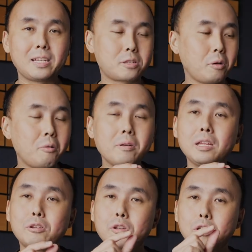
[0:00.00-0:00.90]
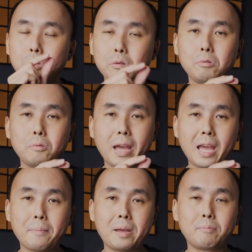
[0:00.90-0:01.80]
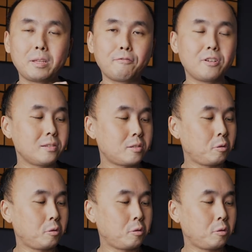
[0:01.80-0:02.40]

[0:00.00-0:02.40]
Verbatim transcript: There's only 2 mm difference,